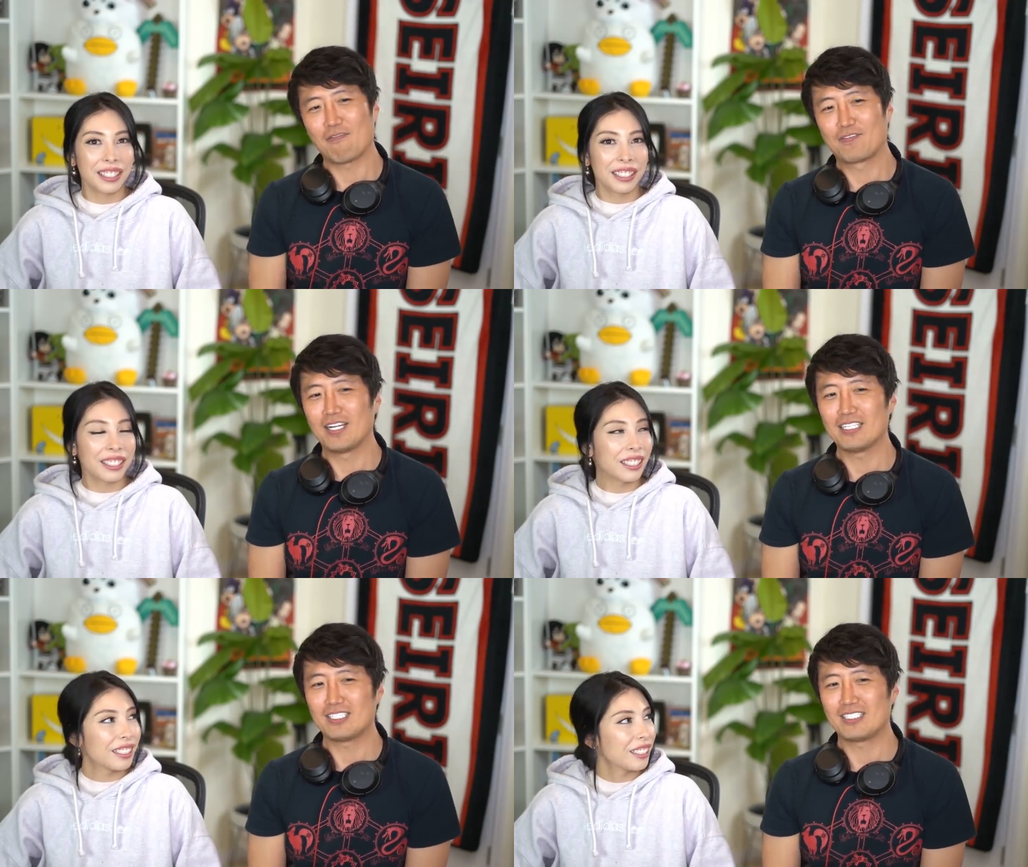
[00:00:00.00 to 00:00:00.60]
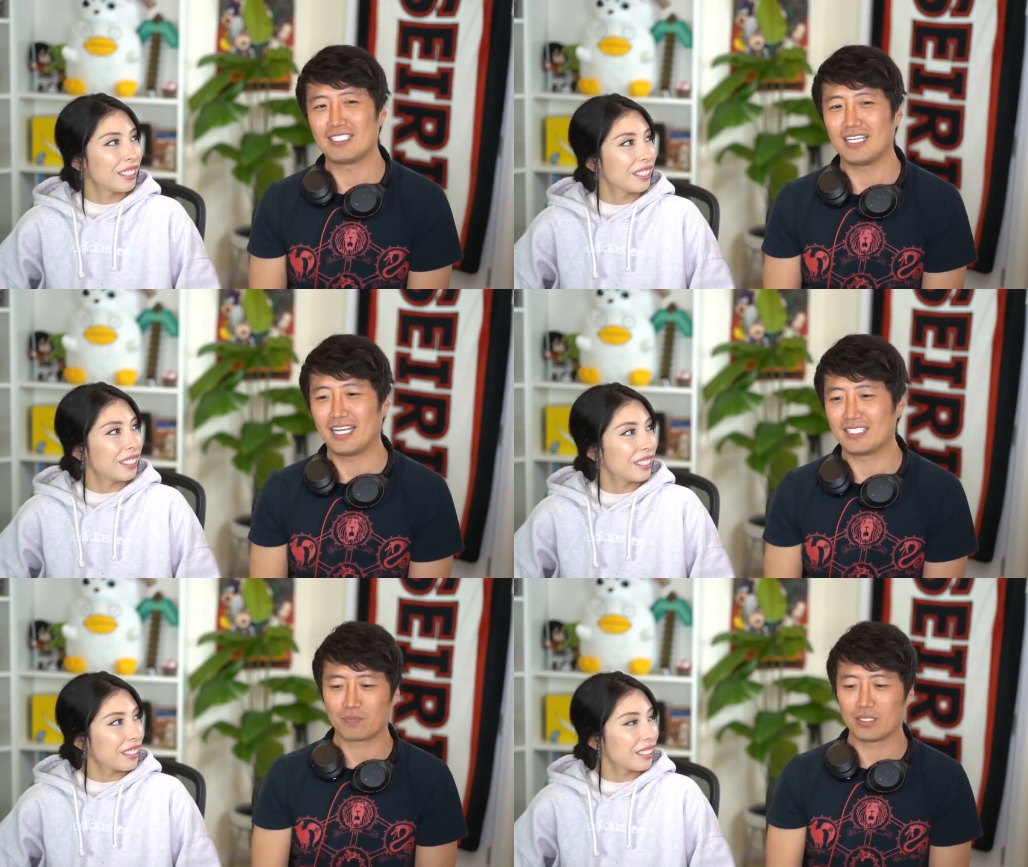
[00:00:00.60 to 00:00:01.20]
Speaker 1: of funny to see
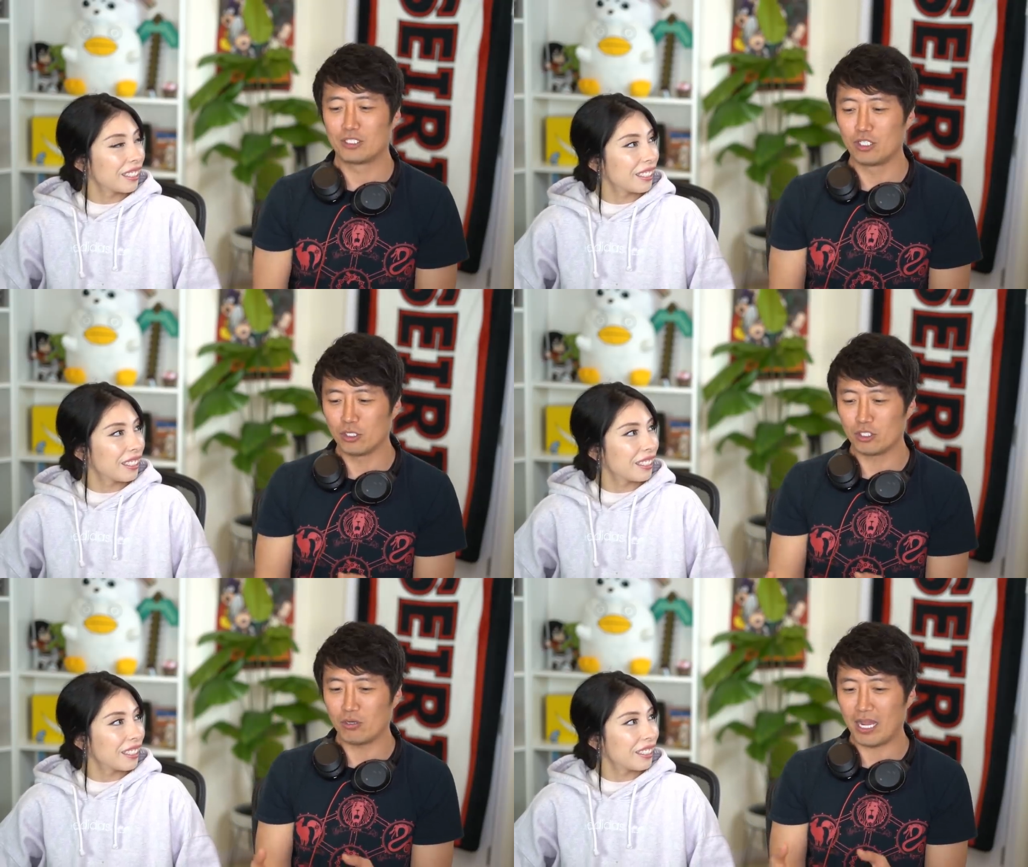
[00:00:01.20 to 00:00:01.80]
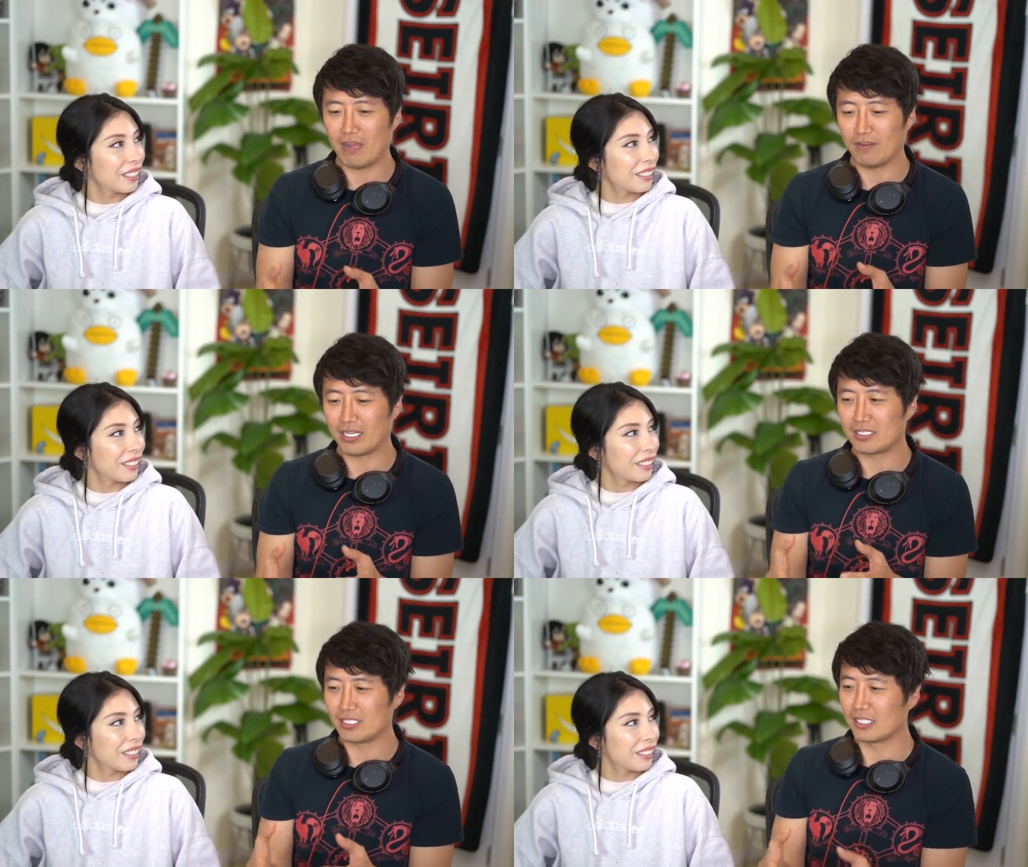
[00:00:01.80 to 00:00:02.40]
like JoJo have
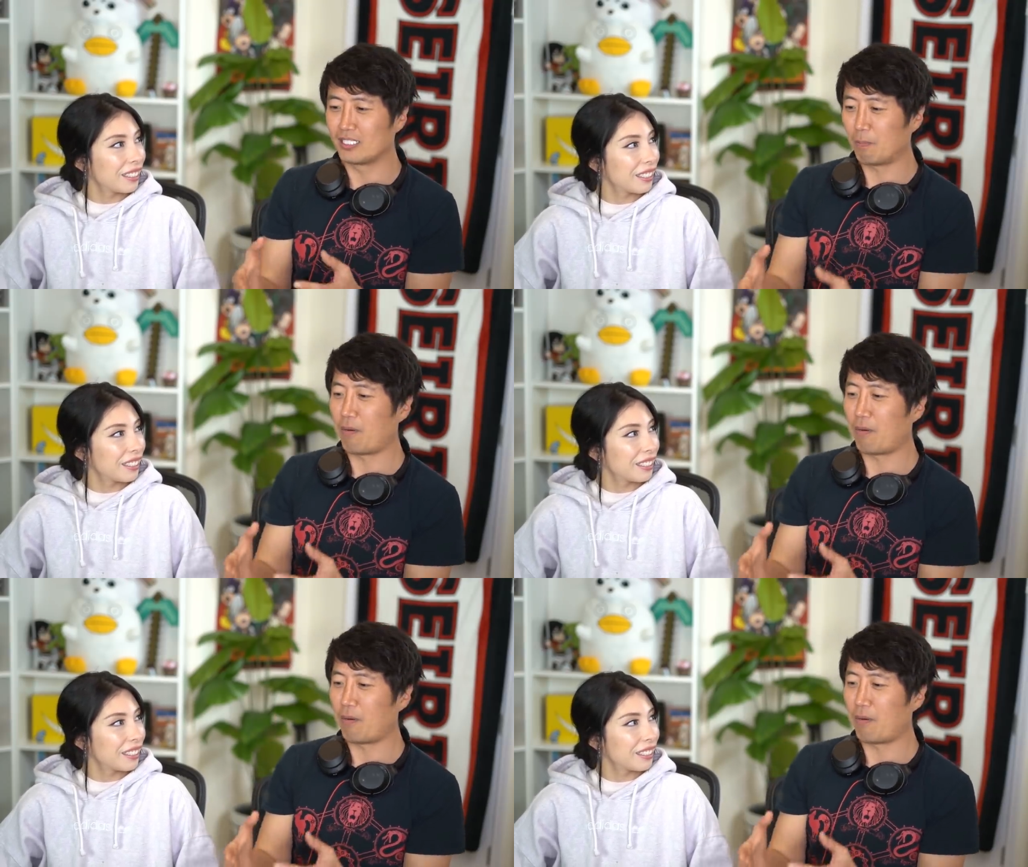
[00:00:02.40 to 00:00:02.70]
like such a good